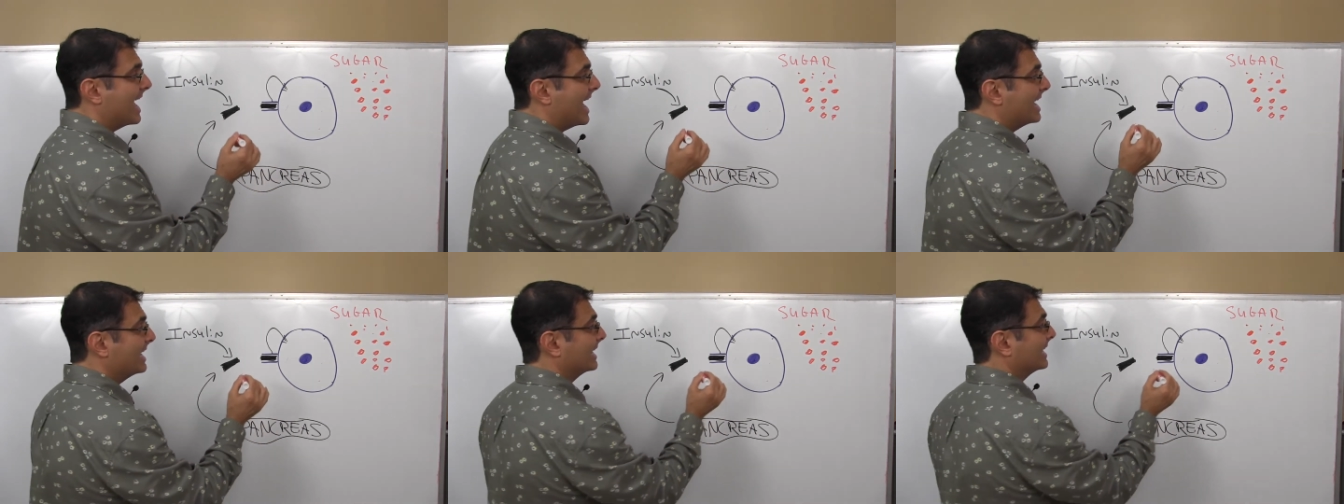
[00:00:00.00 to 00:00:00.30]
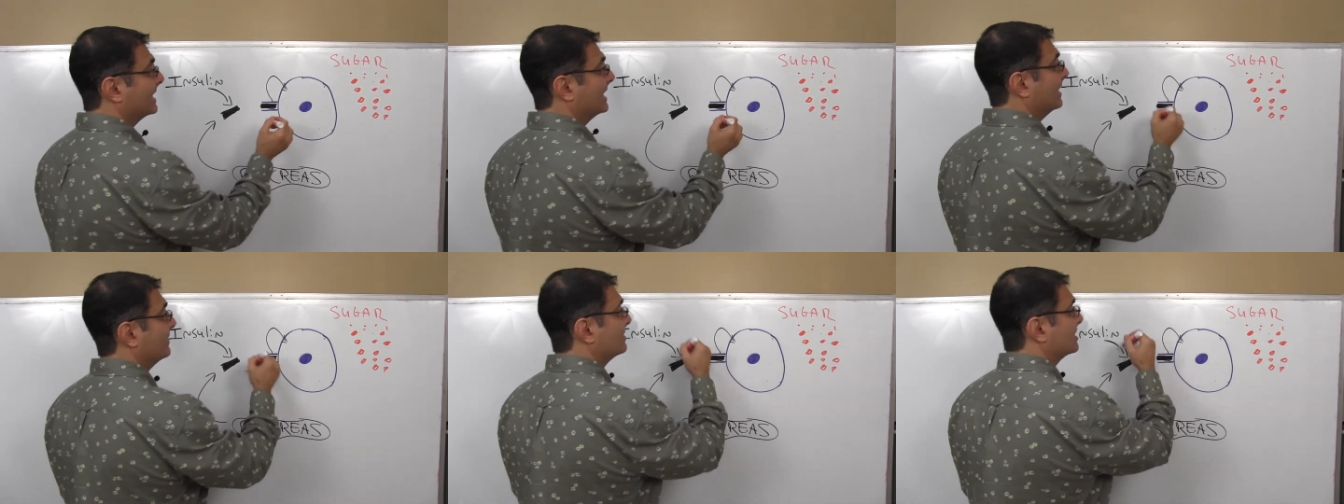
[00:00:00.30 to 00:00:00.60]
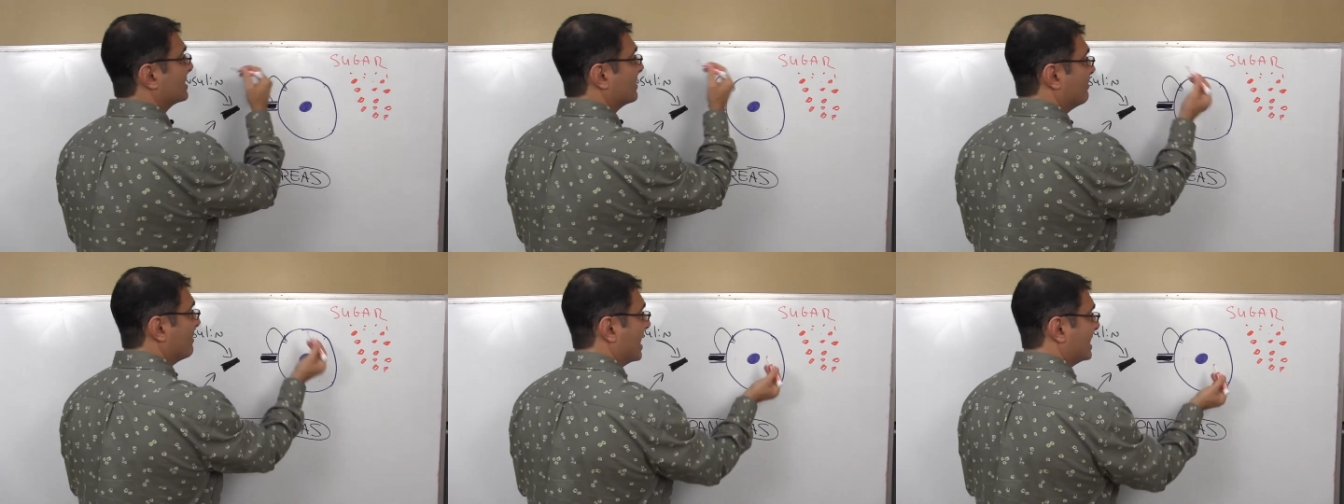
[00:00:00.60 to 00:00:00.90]
and it
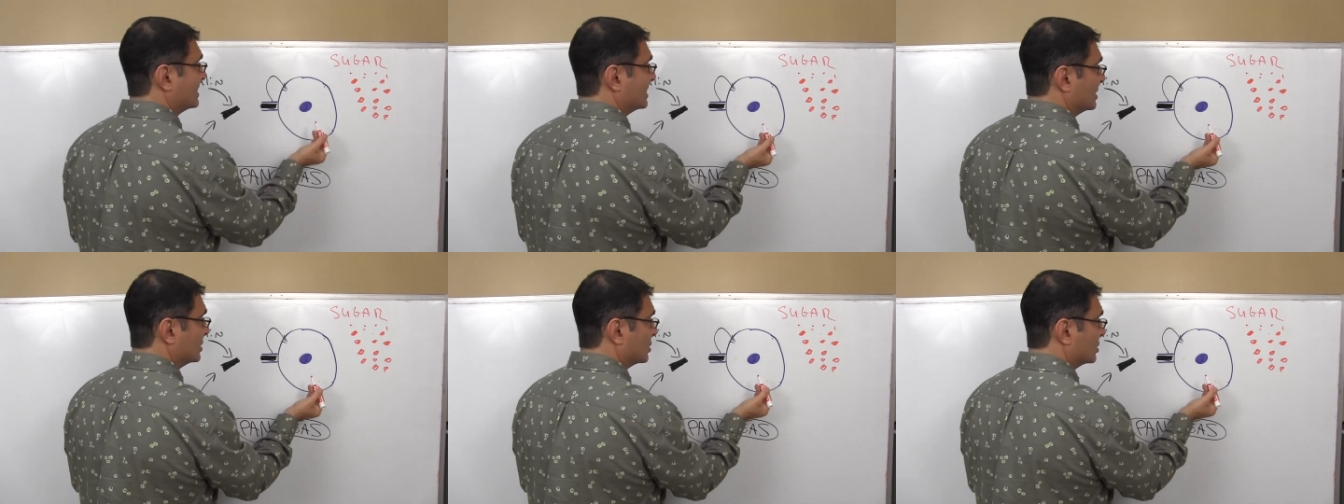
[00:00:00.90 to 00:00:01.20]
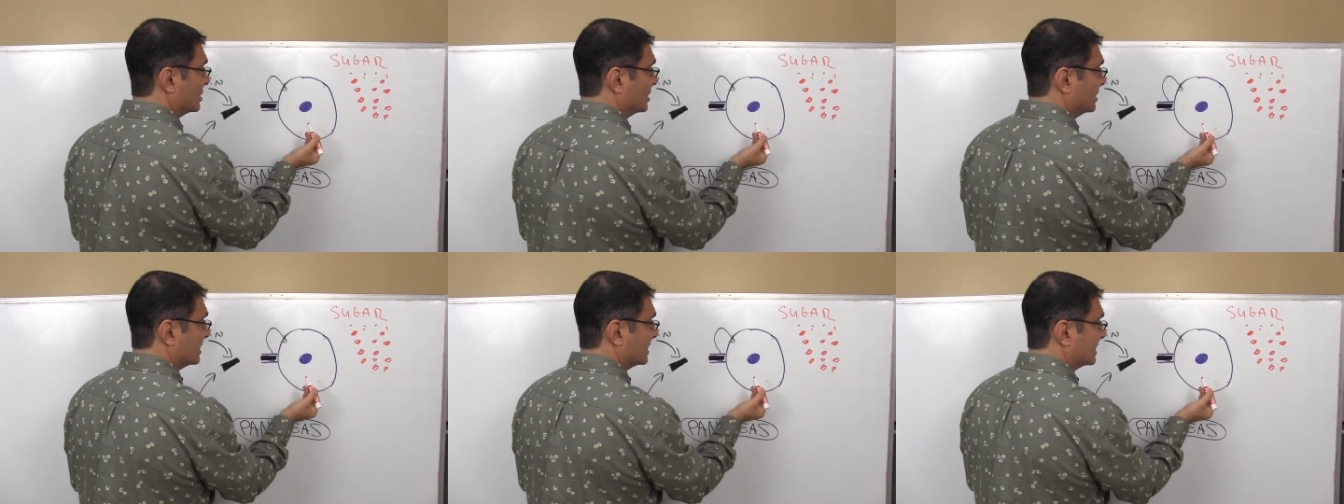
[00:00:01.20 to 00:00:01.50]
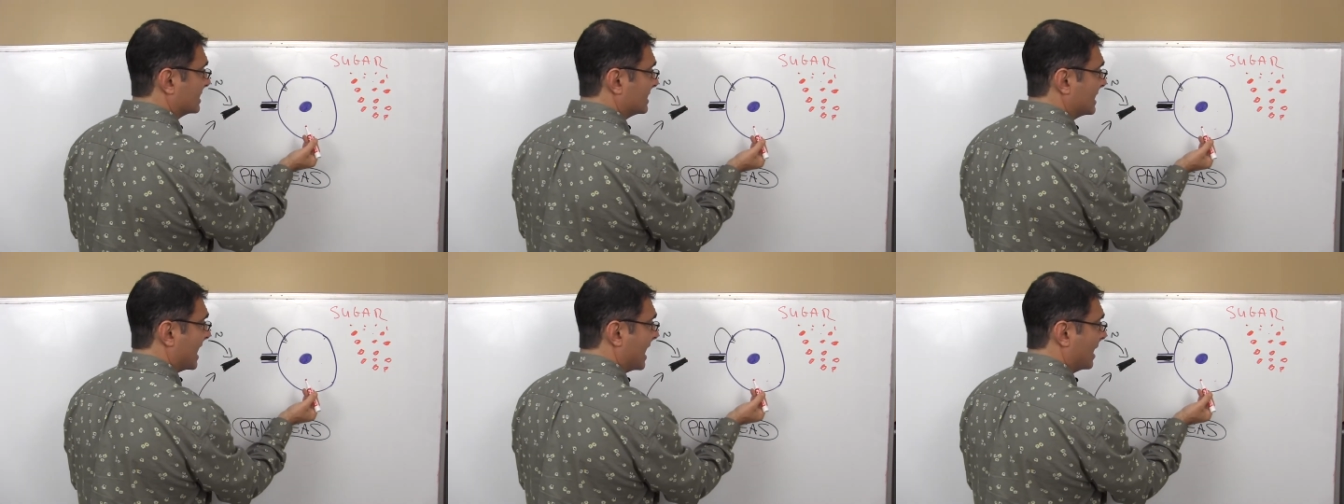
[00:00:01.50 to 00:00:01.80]
gives the message to the
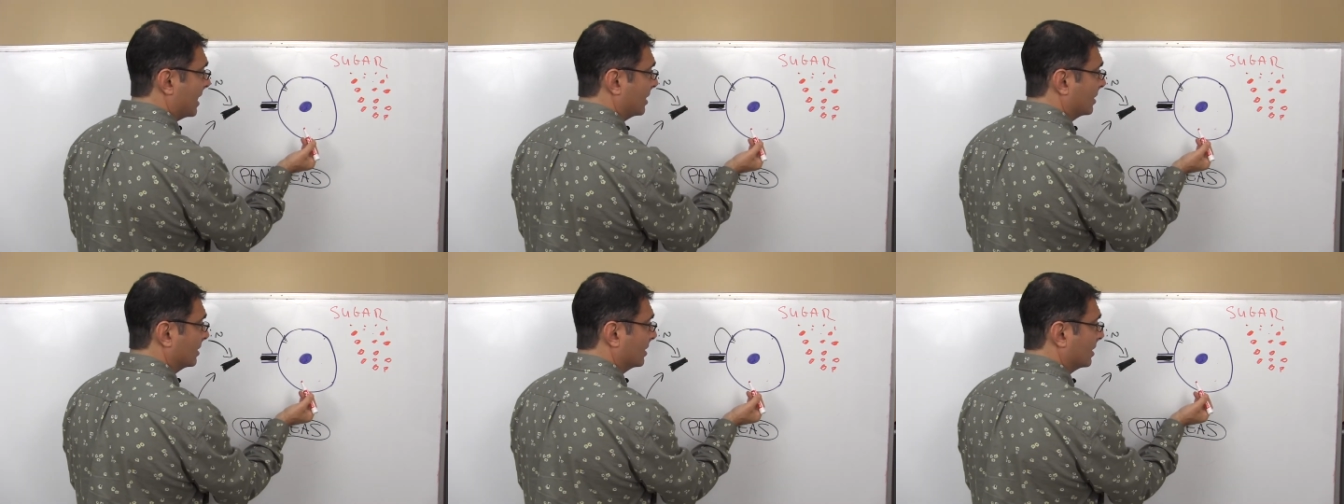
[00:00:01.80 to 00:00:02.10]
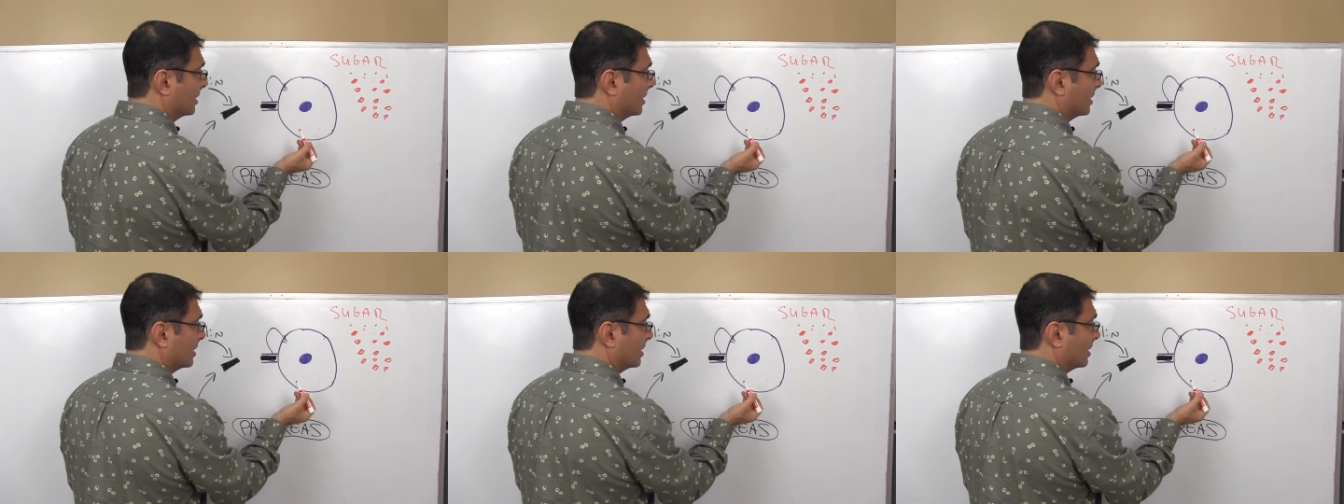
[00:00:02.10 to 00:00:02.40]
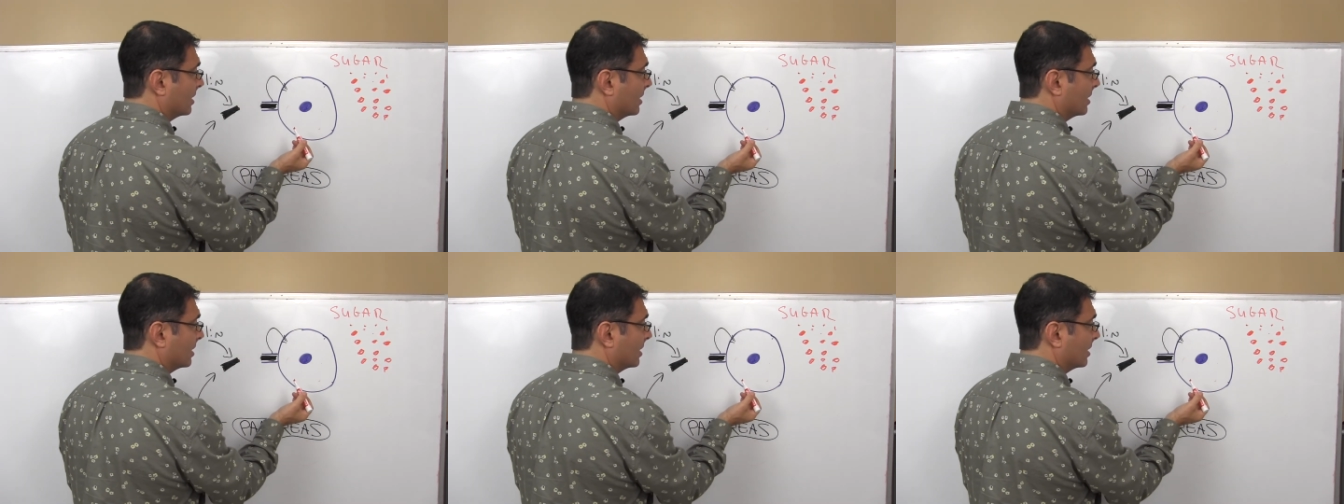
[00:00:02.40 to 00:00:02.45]
cell,